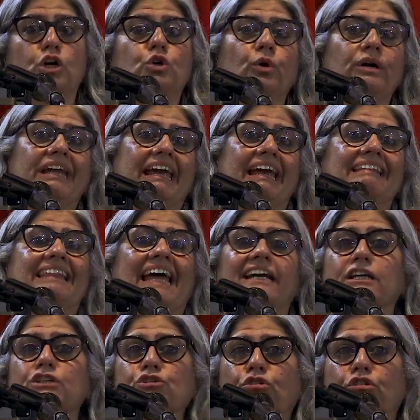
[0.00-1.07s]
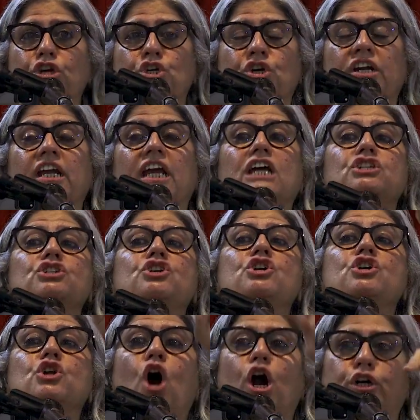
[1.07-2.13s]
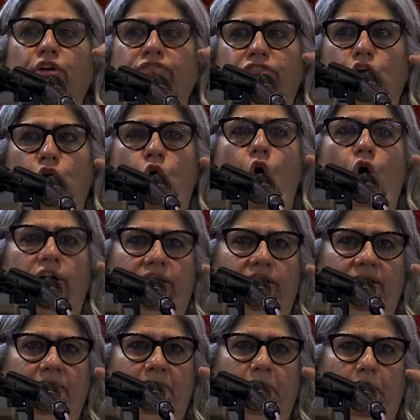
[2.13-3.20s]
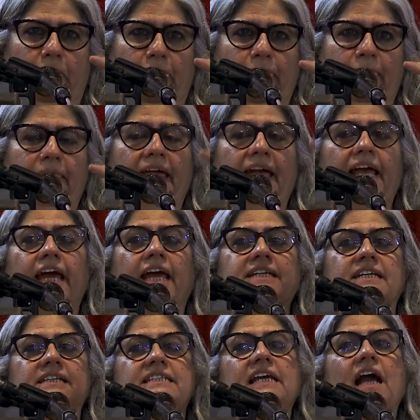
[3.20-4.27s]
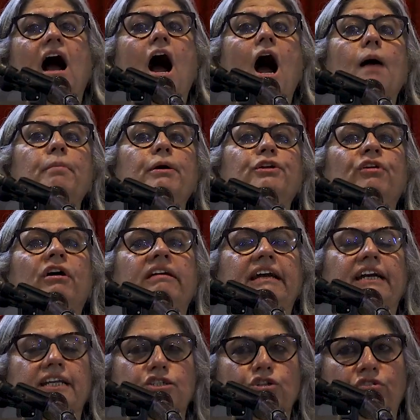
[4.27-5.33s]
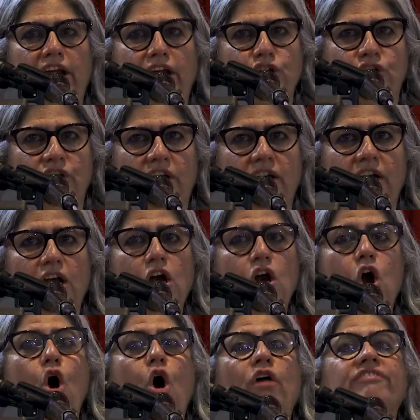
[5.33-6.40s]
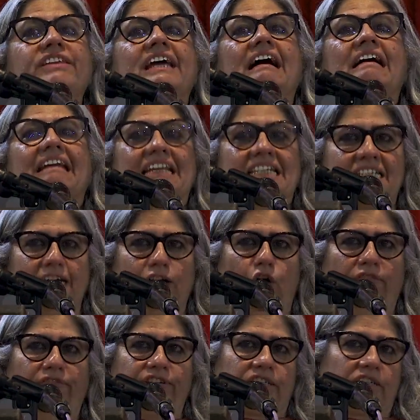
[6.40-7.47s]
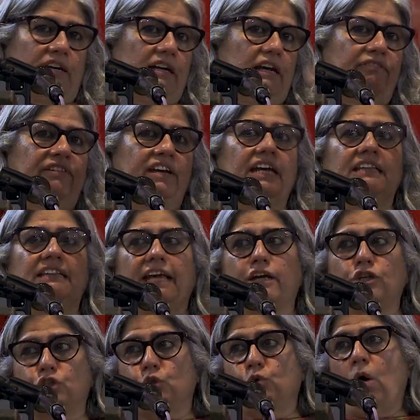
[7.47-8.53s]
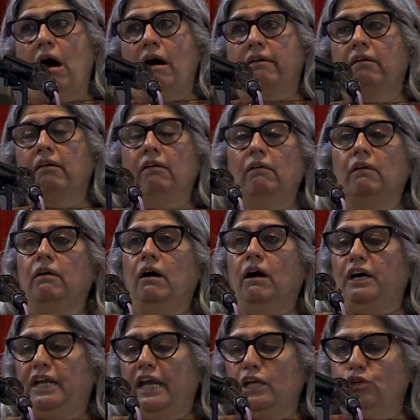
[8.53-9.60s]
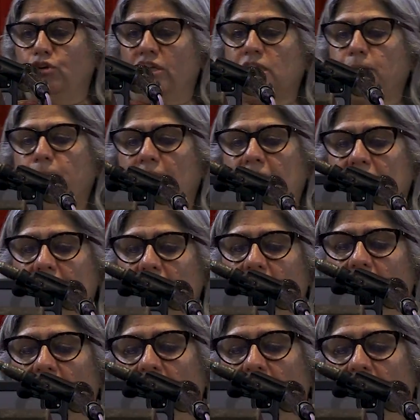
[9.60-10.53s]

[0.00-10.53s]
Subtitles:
Today, that discretion is not of the court. It is the arbitrary discretion of the arresting officer if he thinks you are a dangerous person,